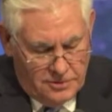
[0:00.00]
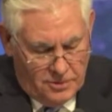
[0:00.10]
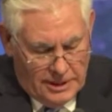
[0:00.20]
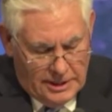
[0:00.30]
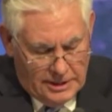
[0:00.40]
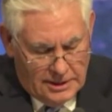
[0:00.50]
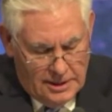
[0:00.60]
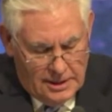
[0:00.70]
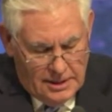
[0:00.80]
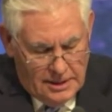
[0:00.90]
latest
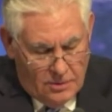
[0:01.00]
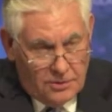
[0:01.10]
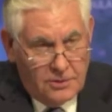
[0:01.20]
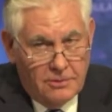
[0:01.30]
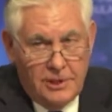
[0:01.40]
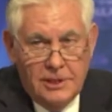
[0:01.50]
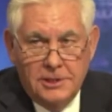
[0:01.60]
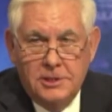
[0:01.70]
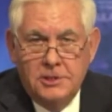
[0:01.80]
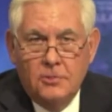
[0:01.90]
diplomatic push to
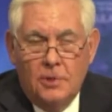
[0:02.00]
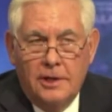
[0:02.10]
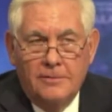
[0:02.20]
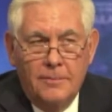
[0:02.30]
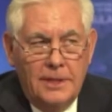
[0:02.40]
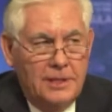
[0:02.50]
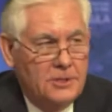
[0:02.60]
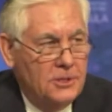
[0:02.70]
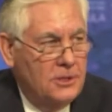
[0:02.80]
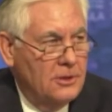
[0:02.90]
counter
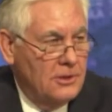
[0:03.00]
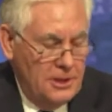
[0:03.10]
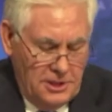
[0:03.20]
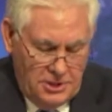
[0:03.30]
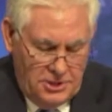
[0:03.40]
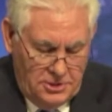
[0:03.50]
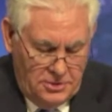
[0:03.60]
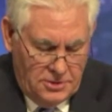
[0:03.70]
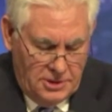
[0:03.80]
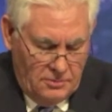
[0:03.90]
Pyongyang's nuclear and
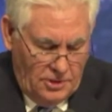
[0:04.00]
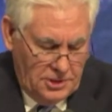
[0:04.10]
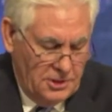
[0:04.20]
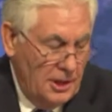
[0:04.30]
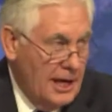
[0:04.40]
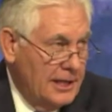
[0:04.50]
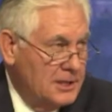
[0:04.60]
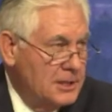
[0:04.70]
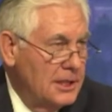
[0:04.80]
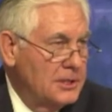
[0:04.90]
ballistic missile
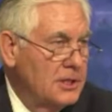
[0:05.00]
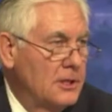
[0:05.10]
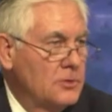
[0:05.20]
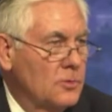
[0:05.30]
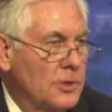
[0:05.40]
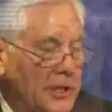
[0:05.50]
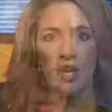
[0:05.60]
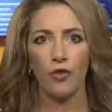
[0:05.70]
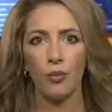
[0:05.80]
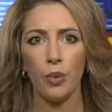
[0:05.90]
threats.
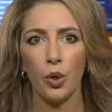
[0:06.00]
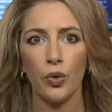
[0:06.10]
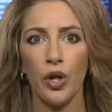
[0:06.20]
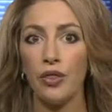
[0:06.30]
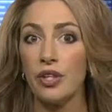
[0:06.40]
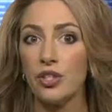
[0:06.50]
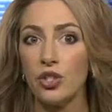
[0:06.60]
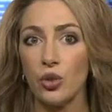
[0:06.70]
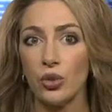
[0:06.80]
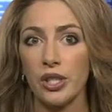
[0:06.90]
For more on these
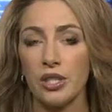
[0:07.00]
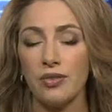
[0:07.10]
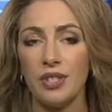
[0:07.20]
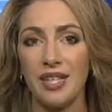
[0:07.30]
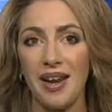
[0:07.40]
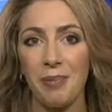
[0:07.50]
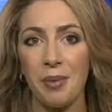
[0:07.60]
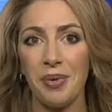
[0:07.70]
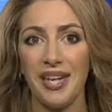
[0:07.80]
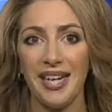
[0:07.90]
stories, visit
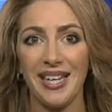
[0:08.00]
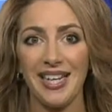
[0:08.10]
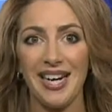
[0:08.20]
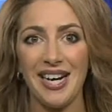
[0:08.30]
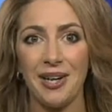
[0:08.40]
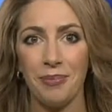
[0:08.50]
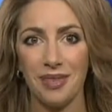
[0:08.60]
APP.com.